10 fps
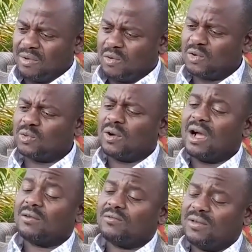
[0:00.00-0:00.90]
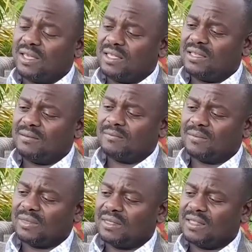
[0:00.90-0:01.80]
because we agreed
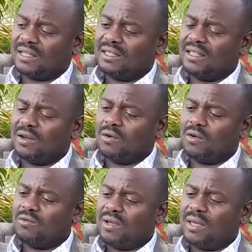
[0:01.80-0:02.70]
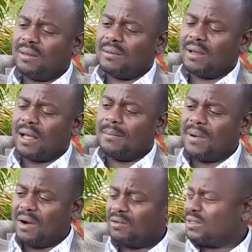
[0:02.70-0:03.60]
that the only
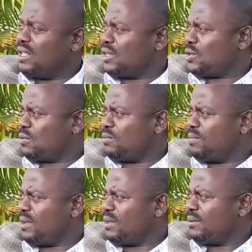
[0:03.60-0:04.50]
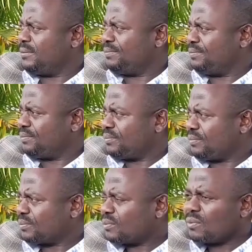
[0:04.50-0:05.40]
amount that should be
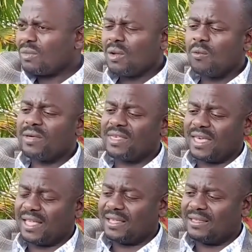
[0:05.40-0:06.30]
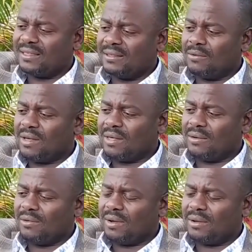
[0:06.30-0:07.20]
withheld
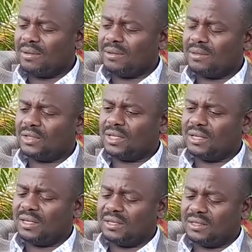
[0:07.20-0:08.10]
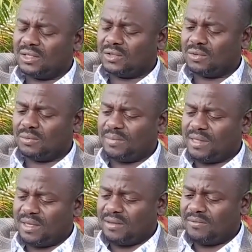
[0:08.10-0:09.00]
we, uh, we, it should
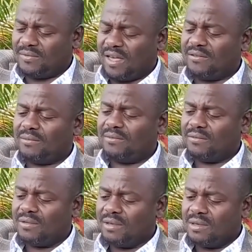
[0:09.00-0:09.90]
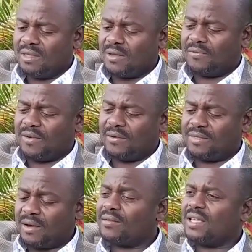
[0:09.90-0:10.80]
be the five the
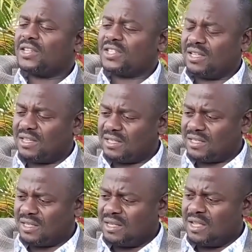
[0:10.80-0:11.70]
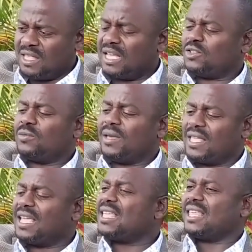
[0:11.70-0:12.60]
five thousand shillings, just to
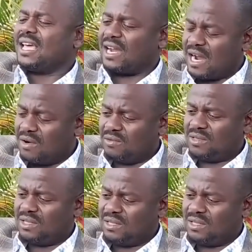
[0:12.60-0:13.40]
maintain the account.